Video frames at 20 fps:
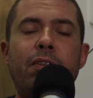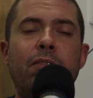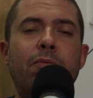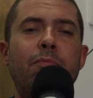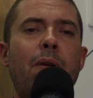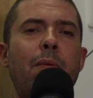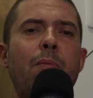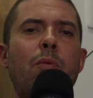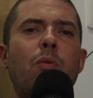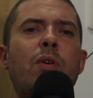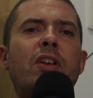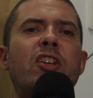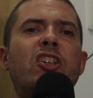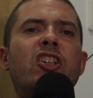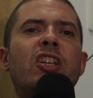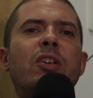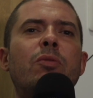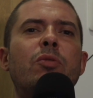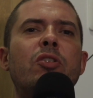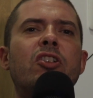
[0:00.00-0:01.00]
And remember when
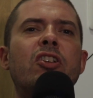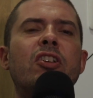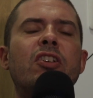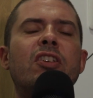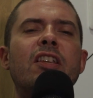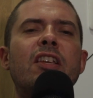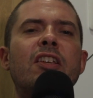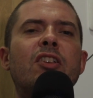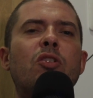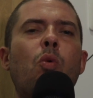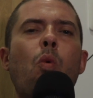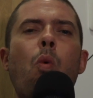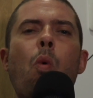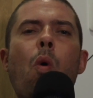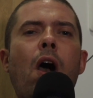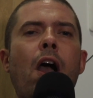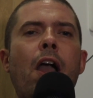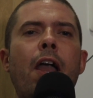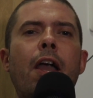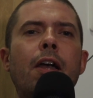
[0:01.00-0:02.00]
she was just this
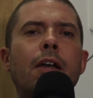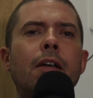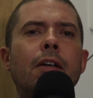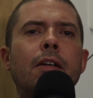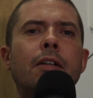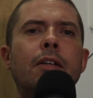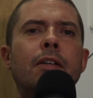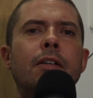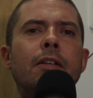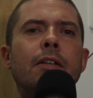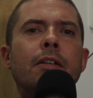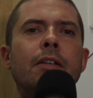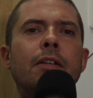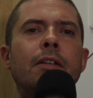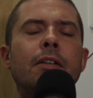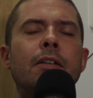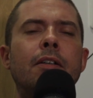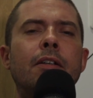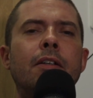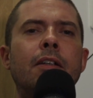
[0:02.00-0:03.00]
quiet,
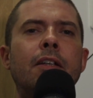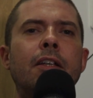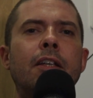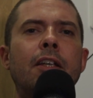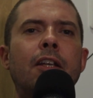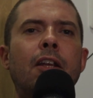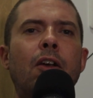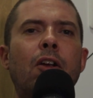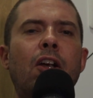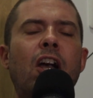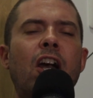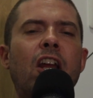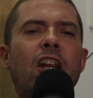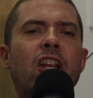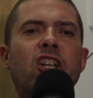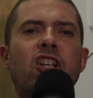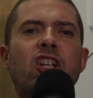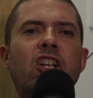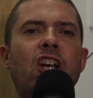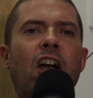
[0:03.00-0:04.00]
kind
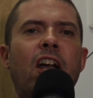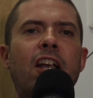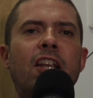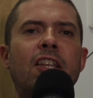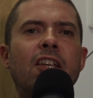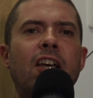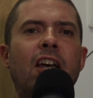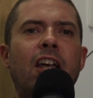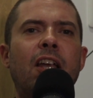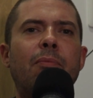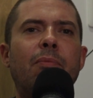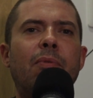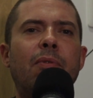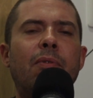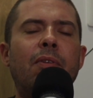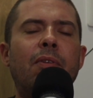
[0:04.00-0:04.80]
of shy type?